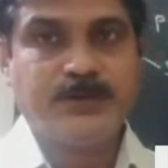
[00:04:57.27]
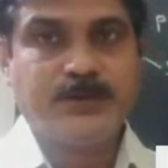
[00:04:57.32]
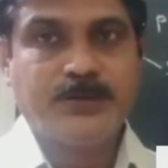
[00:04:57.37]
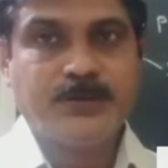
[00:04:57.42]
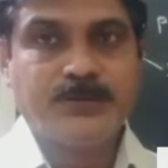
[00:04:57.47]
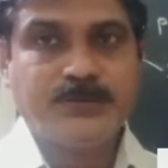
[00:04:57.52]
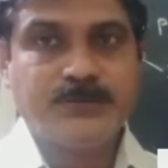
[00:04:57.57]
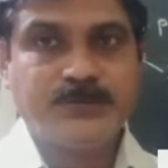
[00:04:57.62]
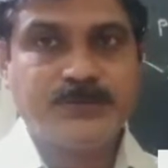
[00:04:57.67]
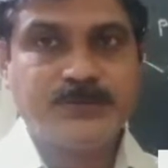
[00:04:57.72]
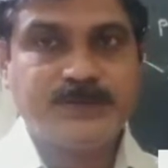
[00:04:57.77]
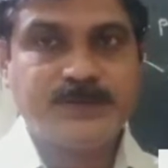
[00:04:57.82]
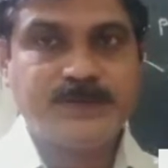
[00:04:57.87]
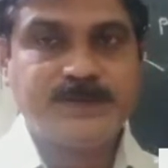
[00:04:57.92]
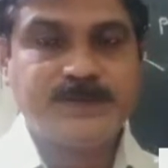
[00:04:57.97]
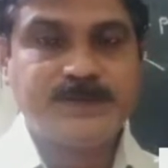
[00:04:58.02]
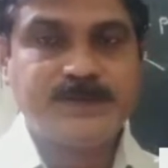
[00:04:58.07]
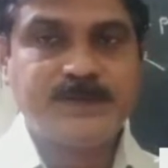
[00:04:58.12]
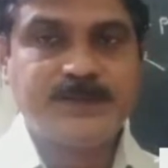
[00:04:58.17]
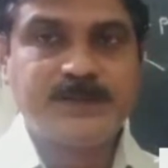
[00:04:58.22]
So this
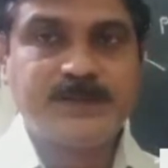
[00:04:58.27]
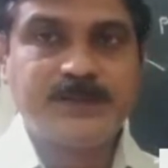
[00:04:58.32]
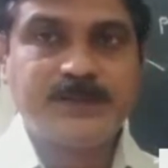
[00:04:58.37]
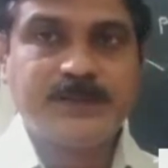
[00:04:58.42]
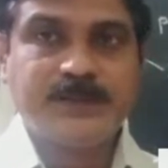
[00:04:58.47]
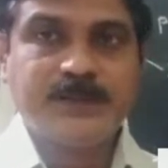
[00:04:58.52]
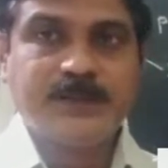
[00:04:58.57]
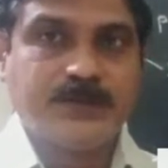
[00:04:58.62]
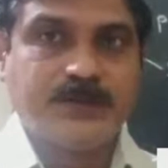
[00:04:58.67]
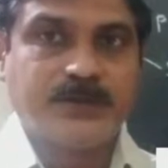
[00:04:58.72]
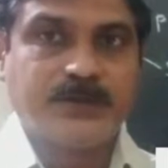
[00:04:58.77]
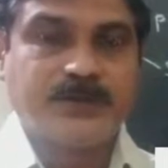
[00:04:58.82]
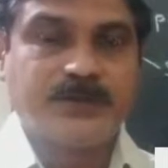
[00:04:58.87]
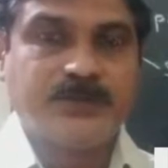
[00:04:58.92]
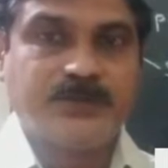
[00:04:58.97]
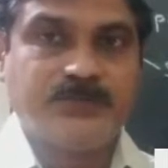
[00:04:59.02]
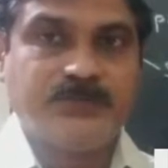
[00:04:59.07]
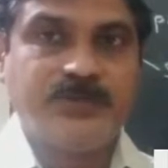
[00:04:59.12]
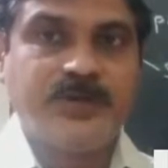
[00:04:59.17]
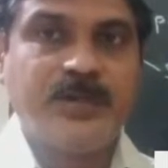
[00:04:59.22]
is
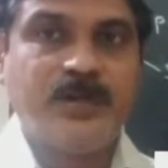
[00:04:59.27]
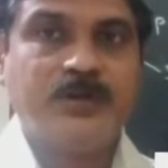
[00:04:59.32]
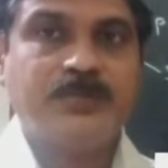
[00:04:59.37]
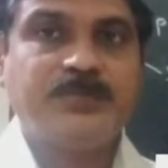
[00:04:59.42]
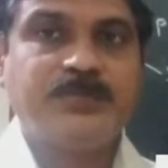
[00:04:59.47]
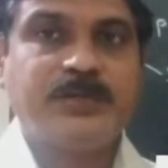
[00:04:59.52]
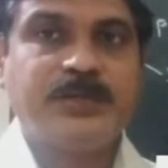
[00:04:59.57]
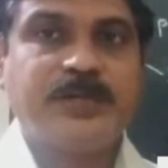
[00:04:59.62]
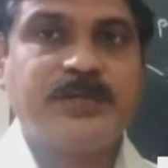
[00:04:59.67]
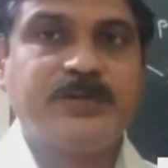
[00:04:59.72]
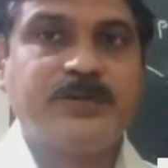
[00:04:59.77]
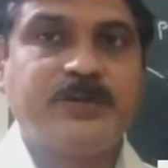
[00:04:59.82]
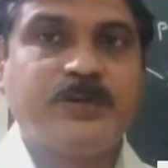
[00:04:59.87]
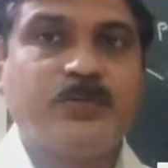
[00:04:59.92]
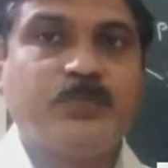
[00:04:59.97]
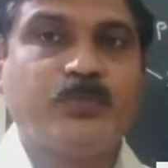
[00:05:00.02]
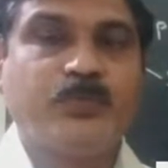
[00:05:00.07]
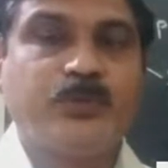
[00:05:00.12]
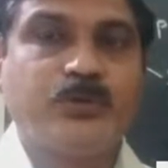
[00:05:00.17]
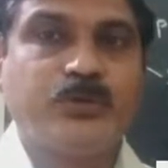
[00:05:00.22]
the way of the entry
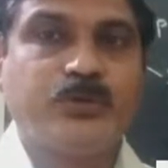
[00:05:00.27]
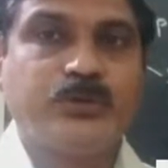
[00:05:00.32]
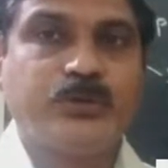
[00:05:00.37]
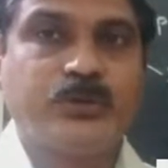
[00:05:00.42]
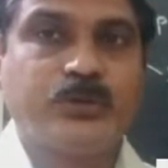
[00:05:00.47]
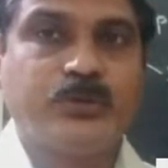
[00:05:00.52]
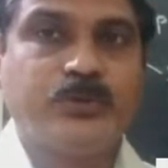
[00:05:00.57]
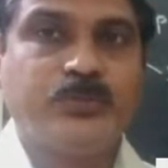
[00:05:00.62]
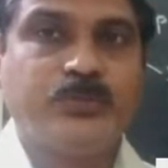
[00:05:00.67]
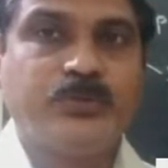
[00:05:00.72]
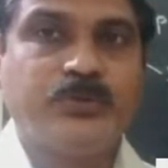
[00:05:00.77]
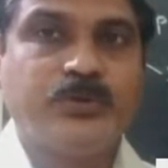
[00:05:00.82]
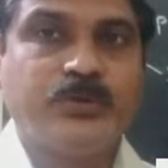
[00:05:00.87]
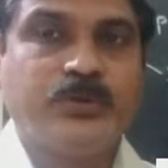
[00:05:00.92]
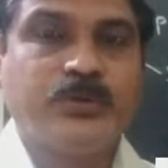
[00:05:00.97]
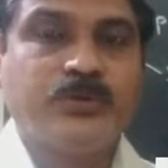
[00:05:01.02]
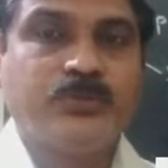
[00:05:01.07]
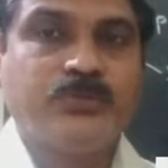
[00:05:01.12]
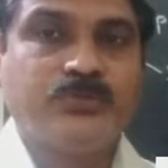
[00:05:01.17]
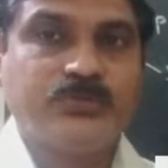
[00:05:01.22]
of pollen tube
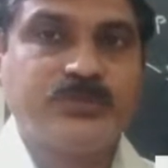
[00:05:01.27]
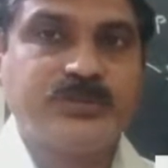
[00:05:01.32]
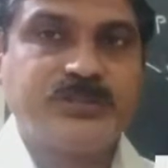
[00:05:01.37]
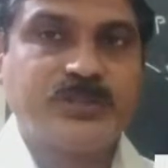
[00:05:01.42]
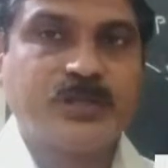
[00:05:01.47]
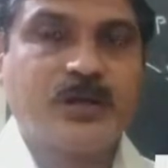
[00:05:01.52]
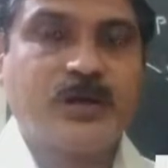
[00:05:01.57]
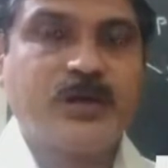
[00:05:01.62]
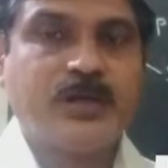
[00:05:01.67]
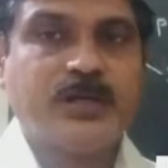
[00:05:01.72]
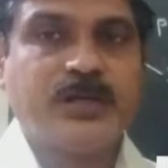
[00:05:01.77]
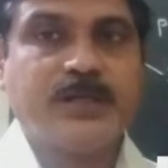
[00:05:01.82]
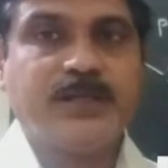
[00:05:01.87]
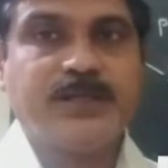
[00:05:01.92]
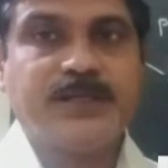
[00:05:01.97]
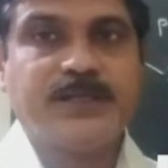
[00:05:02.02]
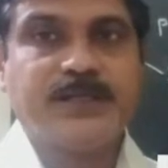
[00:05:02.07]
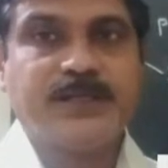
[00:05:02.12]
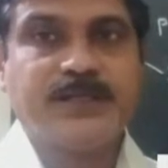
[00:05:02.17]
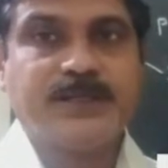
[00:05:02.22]
which occur
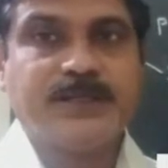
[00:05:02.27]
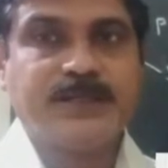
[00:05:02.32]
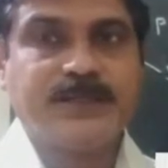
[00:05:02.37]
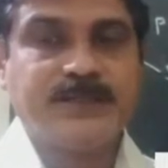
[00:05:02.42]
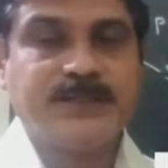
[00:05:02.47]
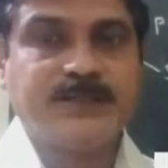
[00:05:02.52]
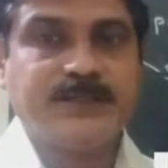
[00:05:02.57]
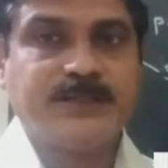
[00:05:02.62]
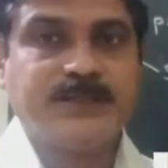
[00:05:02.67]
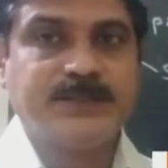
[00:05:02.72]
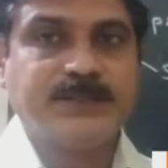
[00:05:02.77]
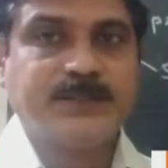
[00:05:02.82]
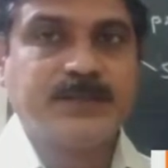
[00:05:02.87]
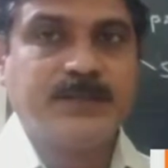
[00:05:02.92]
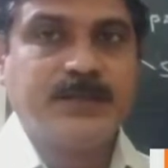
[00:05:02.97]
in the